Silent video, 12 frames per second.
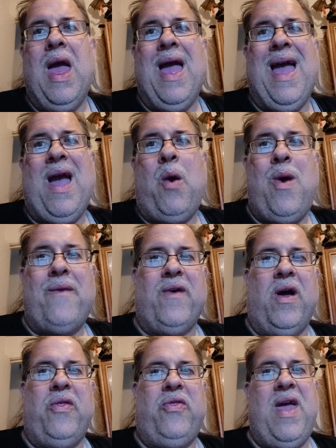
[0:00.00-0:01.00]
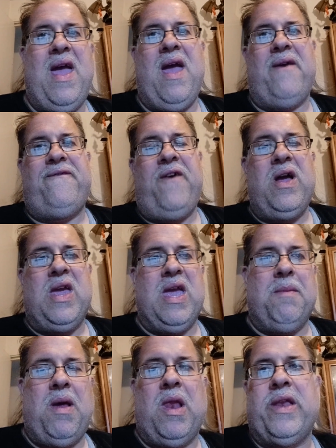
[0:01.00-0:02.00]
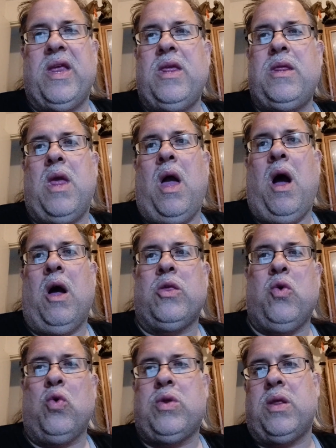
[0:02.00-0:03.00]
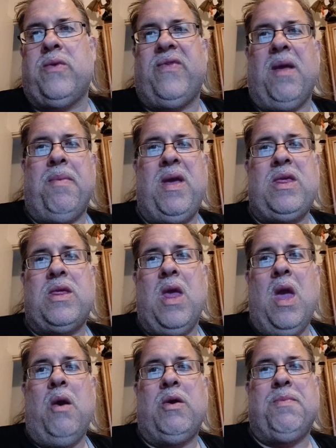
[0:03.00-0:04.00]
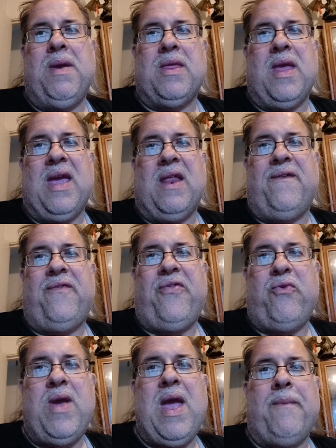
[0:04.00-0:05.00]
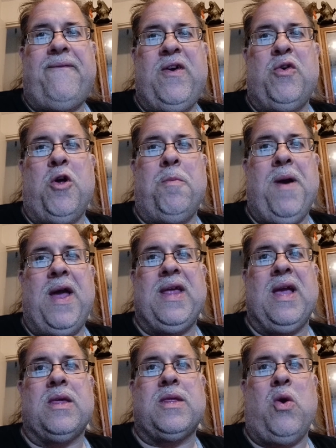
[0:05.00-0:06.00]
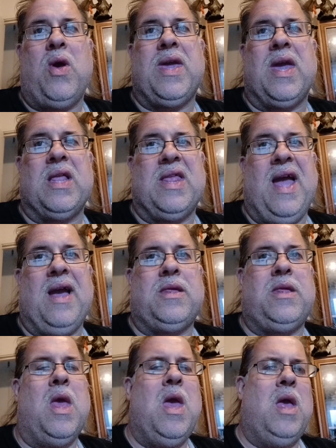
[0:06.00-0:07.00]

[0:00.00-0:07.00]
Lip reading: However, their funky abilities are Daughters of the Abyss, which means they get a 3-up feel no pain against psychic attacks.